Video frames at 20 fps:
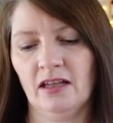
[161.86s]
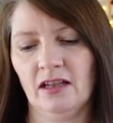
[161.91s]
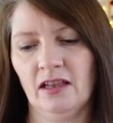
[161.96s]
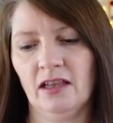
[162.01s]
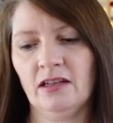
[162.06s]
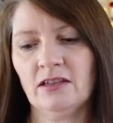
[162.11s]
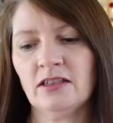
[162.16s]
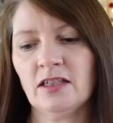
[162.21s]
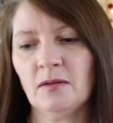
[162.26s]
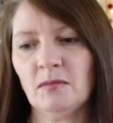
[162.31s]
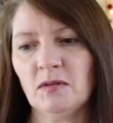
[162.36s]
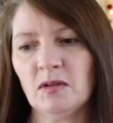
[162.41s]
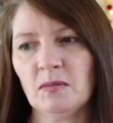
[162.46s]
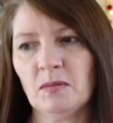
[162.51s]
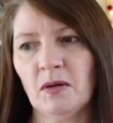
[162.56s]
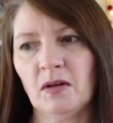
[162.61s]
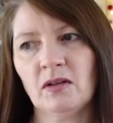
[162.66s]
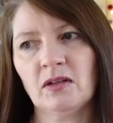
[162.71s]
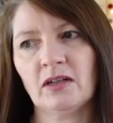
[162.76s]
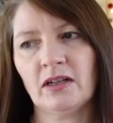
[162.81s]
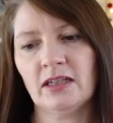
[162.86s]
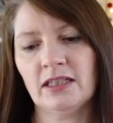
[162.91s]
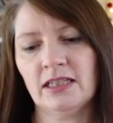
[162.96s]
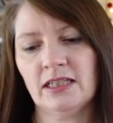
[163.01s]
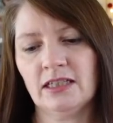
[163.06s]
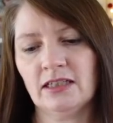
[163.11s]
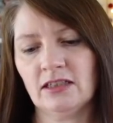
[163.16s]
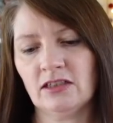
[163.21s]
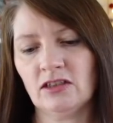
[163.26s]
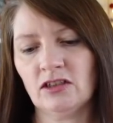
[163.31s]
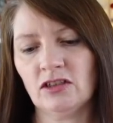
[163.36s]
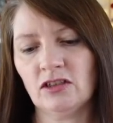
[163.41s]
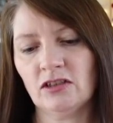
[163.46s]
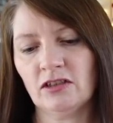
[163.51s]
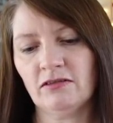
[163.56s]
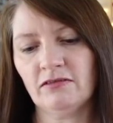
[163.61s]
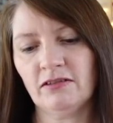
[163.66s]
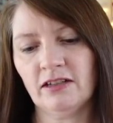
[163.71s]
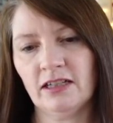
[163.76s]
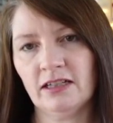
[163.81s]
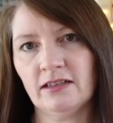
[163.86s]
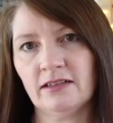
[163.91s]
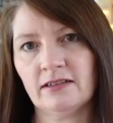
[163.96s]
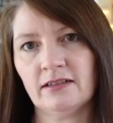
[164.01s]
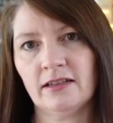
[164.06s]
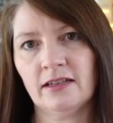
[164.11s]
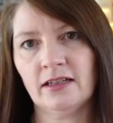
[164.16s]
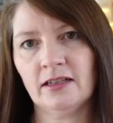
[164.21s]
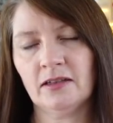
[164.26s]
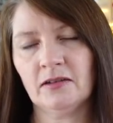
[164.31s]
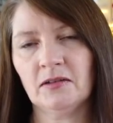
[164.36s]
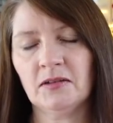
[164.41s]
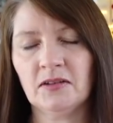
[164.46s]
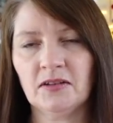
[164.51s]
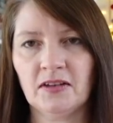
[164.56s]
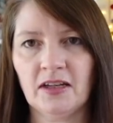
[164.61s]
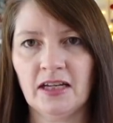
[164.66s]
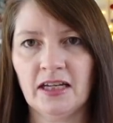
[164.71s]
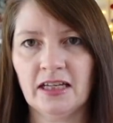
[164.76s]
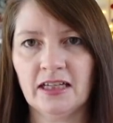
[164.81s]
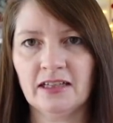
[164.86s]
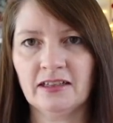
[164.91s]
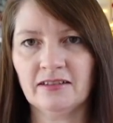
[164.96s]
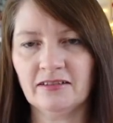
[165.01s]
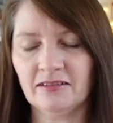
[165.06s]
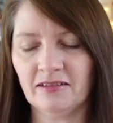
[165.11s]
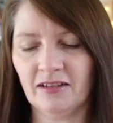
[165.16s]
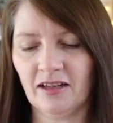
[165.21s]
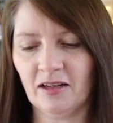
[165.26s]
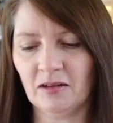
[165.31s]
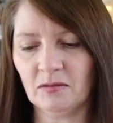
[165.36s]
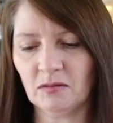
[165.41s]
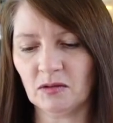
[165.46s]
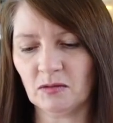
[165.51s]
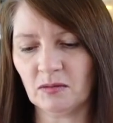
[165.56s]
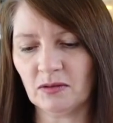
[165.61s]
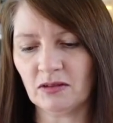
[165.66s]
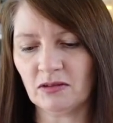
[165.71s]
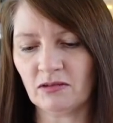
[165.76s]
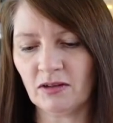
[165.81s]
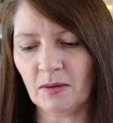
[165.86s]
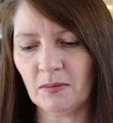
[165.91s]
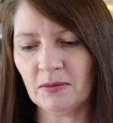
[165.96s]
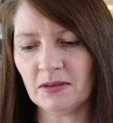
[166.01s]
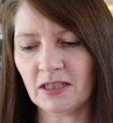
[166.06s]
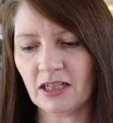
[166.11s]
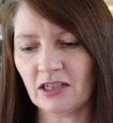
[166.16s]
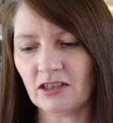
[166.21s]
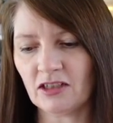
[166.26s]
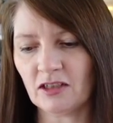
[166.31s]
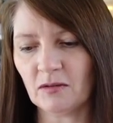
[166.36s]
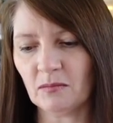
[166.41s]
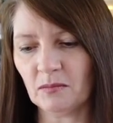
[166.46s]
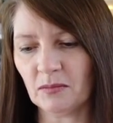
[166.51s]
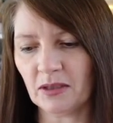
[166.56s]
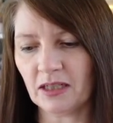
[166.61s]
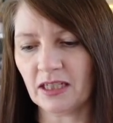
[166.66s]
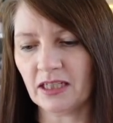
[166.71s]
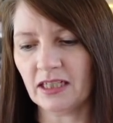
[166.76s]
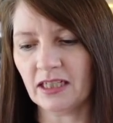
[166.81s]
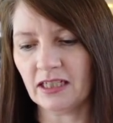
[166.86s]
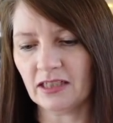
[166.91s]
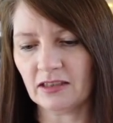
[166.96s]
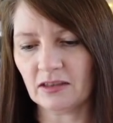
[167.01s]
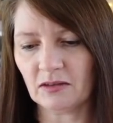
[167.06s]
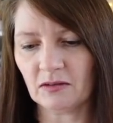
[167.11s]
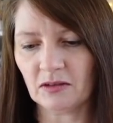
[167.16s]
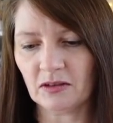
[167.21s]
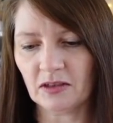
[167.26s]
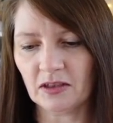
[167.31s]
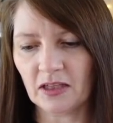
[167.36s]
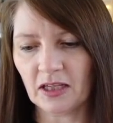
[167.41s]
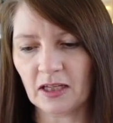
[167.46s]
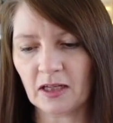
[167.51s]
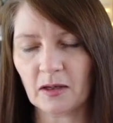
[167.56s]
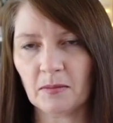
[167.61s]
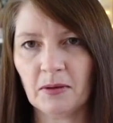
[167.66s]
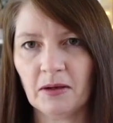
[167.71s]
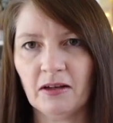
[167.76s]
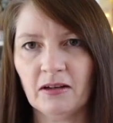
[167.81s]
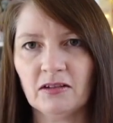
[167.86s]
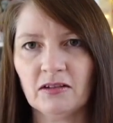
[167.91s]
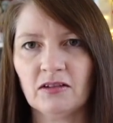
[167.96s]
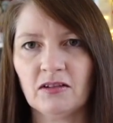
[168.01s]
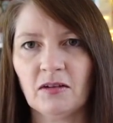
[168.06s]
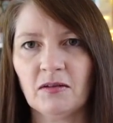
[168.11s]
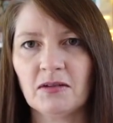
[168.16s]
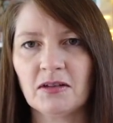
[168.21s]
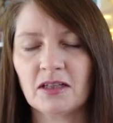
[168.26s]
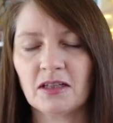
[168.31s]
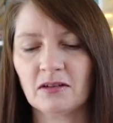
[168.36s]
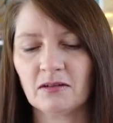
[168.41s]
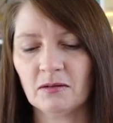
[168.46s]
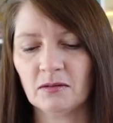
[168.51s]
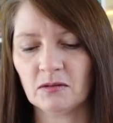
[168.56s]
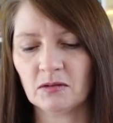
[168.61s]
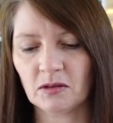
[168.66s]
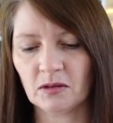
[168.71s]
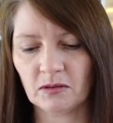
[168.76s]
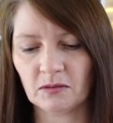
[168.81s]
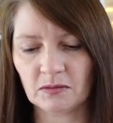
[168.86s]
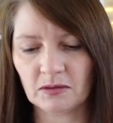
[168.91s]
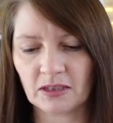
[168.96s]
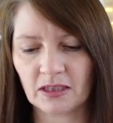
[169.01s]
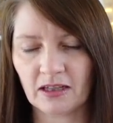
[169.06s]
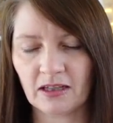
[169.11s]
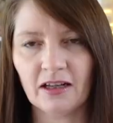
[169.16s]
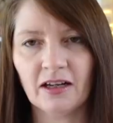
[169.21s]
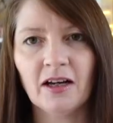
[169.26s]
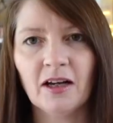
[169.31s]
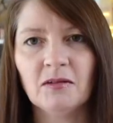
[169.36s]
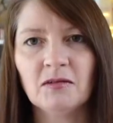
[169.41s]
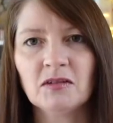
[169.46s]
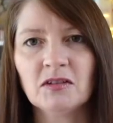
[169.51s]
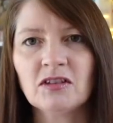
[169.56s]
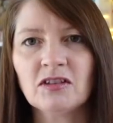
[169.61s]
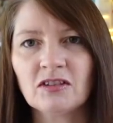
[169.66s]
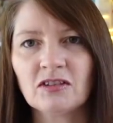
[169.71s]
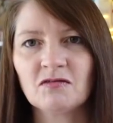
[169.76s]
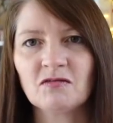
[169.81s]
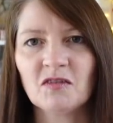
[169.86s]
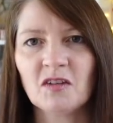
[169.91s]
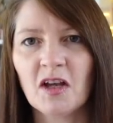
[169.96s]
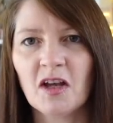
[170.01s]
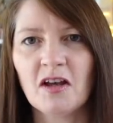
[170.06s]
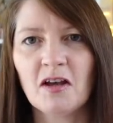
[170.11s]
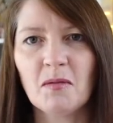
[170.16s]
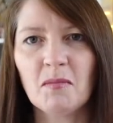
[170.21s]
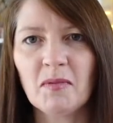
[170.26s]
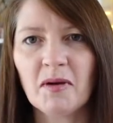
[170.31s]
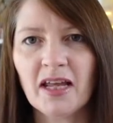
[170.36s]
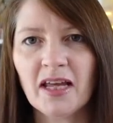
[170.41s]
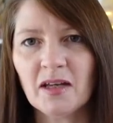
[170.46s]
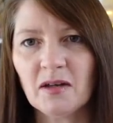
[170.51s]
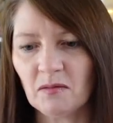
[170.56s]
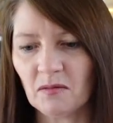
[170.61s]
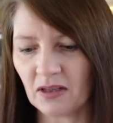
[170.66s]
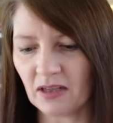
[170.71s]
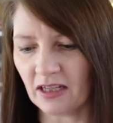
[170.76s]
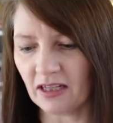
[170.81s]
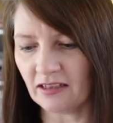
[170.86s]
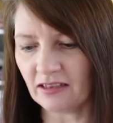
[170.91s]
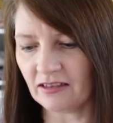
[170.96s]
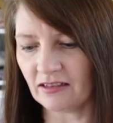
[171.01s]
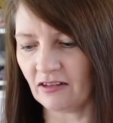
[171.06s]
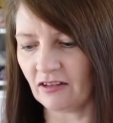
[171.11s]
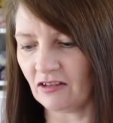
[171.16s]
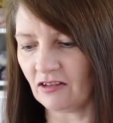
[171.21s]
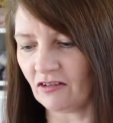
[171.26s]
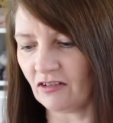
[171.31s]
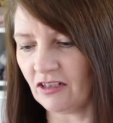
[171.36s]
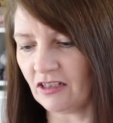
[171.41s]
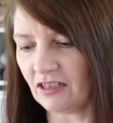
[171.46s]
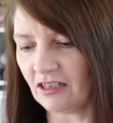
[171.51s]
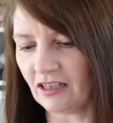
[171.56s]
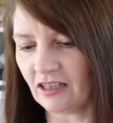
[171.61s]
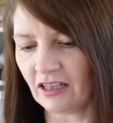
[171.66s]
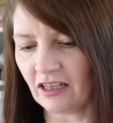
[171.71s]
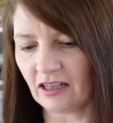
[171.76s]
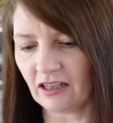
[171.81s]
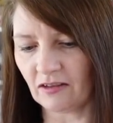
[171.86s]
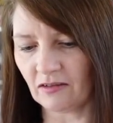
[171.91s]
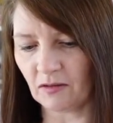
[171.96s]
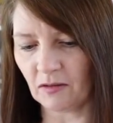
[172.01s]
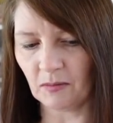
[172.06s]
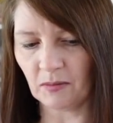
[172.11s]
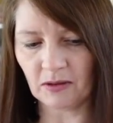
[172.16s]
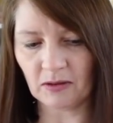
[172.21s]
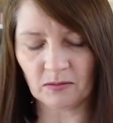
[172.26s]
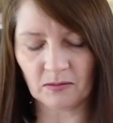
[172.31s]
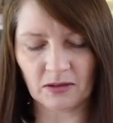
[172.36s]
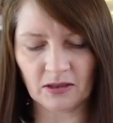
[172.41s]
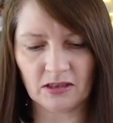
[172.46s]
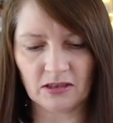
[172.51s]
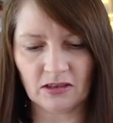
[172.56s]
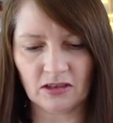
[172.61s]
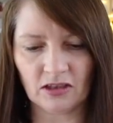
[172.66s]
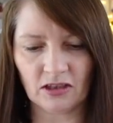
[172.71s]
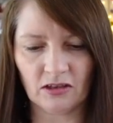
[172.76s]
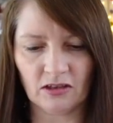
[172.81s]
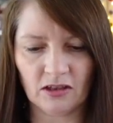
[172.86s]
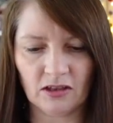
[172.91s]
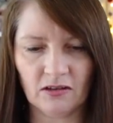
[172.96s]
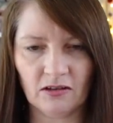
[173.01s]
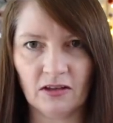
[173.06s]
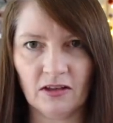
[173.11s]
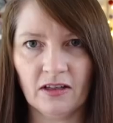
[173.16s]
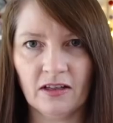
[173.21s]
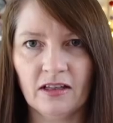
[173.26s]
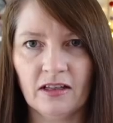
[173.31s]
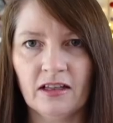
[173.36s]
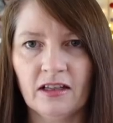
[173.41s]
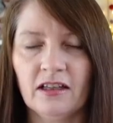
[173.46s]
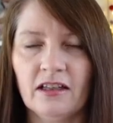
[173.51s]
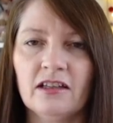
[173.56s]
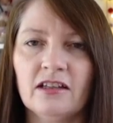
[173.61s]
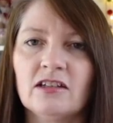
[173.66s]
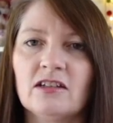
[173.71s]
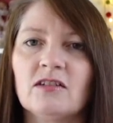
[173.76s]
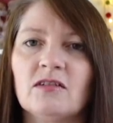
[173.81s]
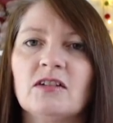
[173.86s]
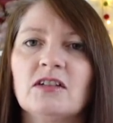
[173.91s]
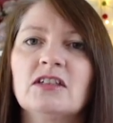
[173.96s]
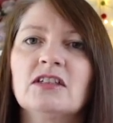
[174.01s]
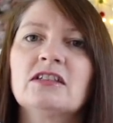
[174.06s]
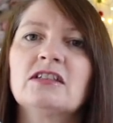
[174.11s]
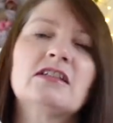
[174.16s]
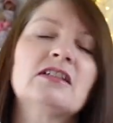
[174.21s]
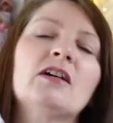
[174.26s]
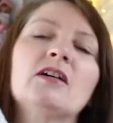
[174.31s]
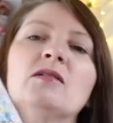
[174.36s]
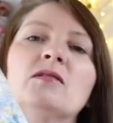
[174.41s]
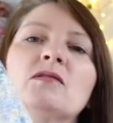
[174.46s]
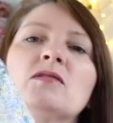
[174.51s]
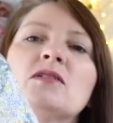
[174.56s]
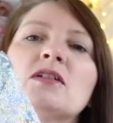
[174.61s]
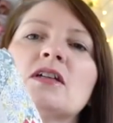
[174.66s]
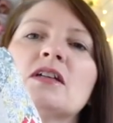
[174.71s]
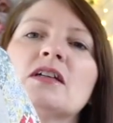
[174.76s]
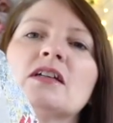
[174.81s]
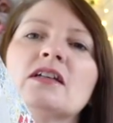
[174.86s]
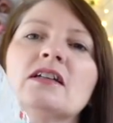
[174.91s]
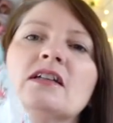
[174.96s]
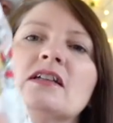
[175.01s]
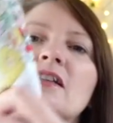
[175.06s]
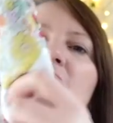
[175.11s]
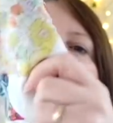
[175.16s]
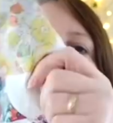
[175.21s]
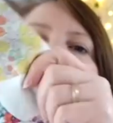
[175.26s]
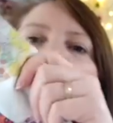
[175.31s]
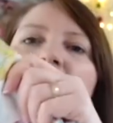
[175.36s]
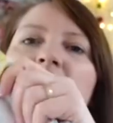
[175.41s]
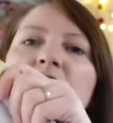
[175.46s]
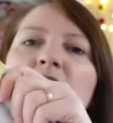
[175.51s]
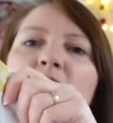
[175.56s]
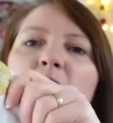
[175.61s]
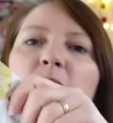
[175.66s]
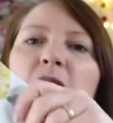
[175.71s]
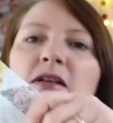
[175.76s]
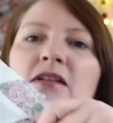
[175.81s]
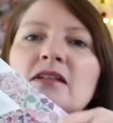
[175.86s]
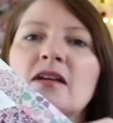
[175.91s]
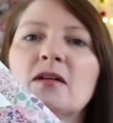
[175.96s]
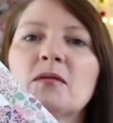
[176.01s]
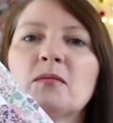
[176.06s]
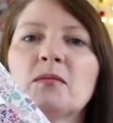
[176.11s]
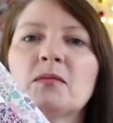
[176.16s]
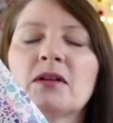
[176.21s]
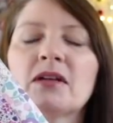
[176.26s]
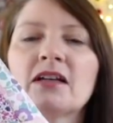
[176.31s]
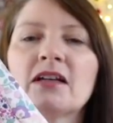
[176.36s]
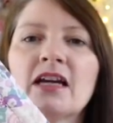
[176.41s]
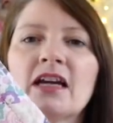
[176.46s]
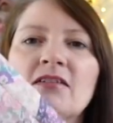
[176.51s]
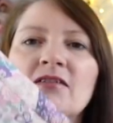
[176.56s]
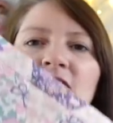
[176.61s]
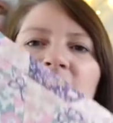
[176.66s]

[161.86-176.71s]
last time we spoke, I needed to do the fillers, and then I was saying I was with trepidation beginning to think about sewing the quilt top together. I'm just playing with this, trying to think of the best way to show you. Do I just hold a bit up? But I have